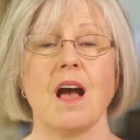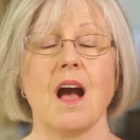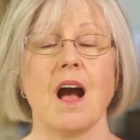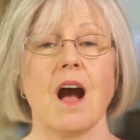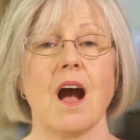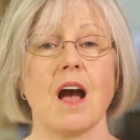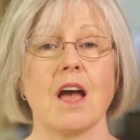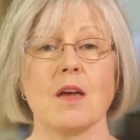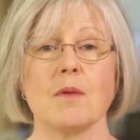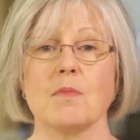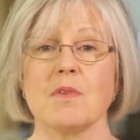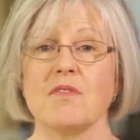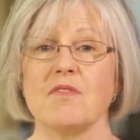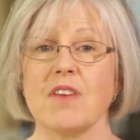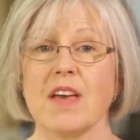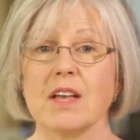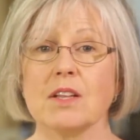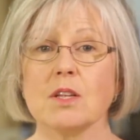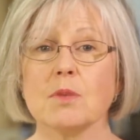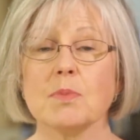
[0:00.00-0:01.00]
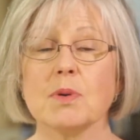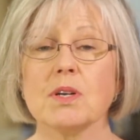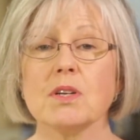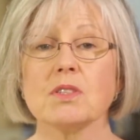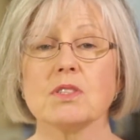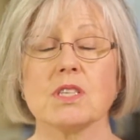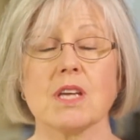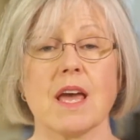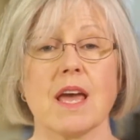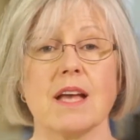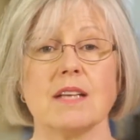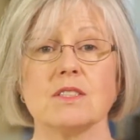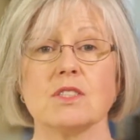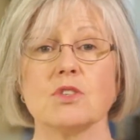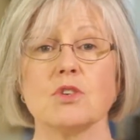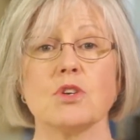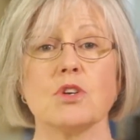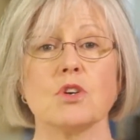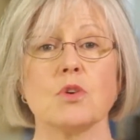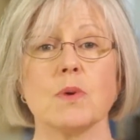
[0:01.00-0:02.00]
I am available to
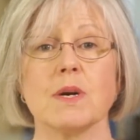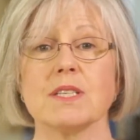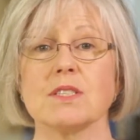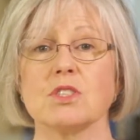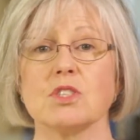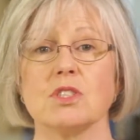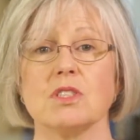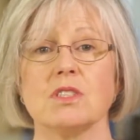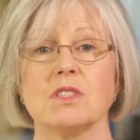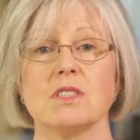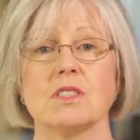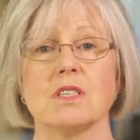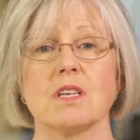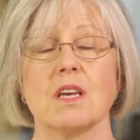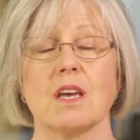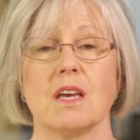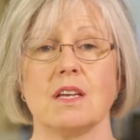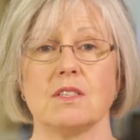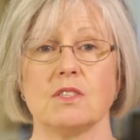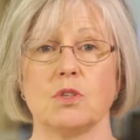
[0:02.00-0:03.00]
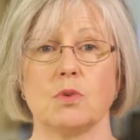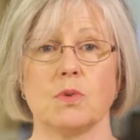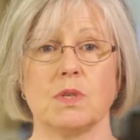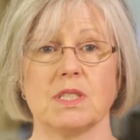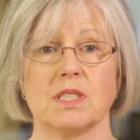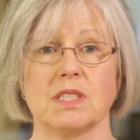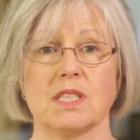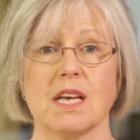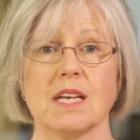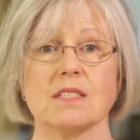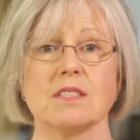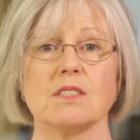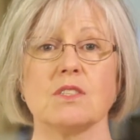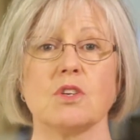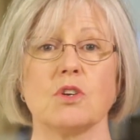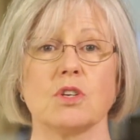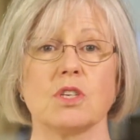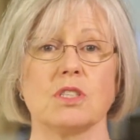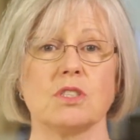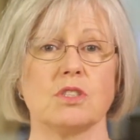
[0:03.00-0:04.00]
answer your questions and to assess
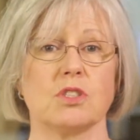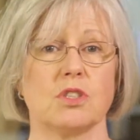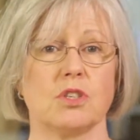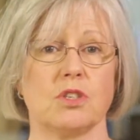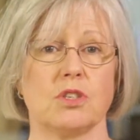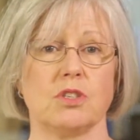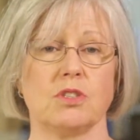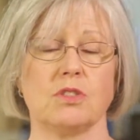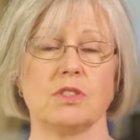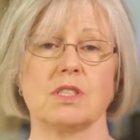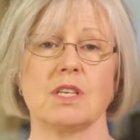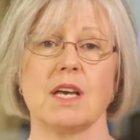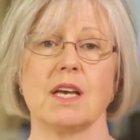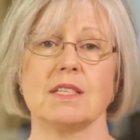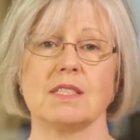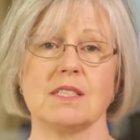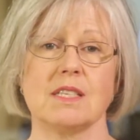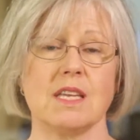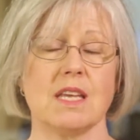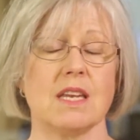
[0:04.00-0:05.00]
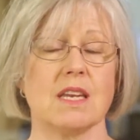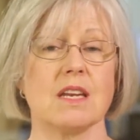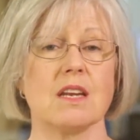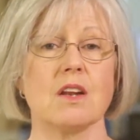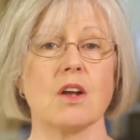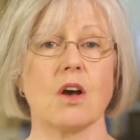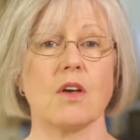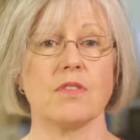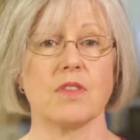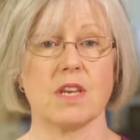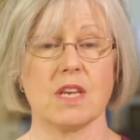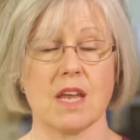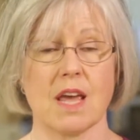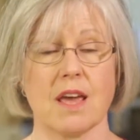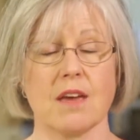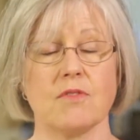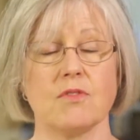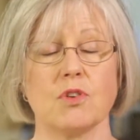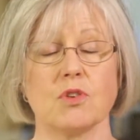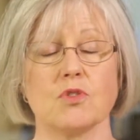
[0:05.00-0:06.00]
your concerns as needed on the
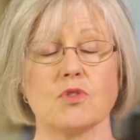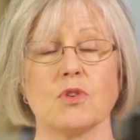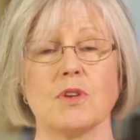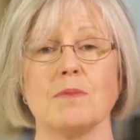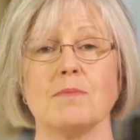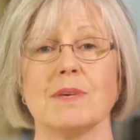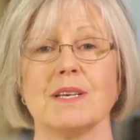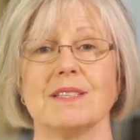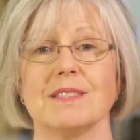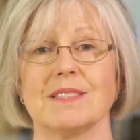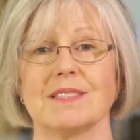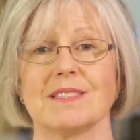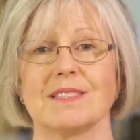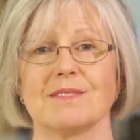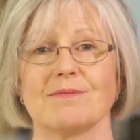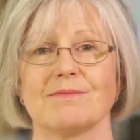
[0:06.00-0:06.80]
day of your treatments.